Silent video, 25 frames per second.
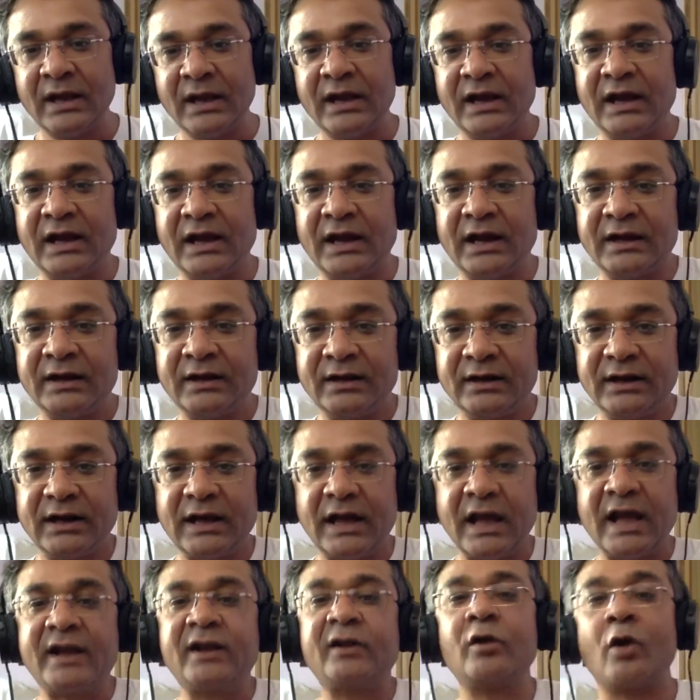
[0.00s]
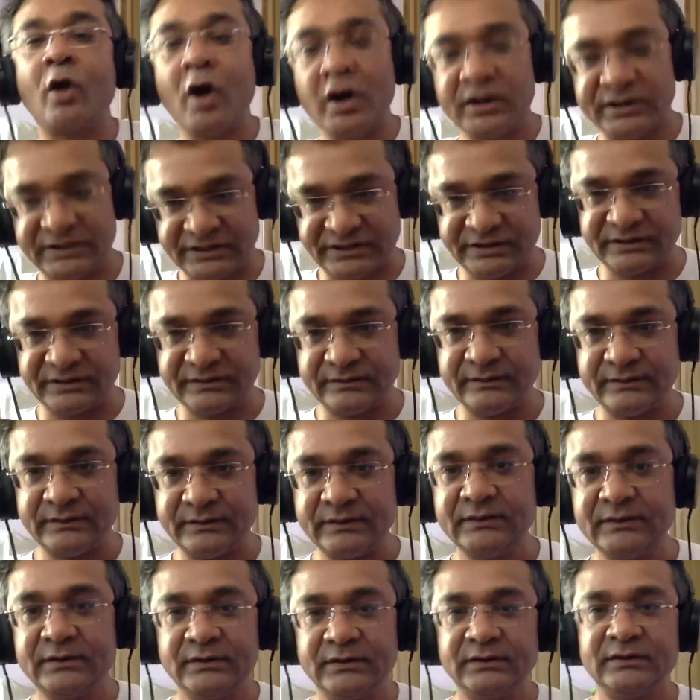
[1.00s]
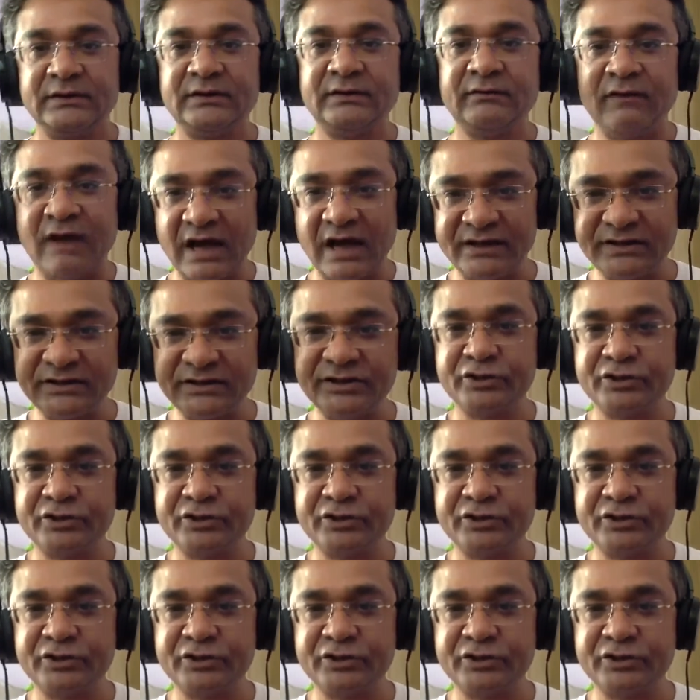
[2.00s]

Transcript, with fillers: and across the vast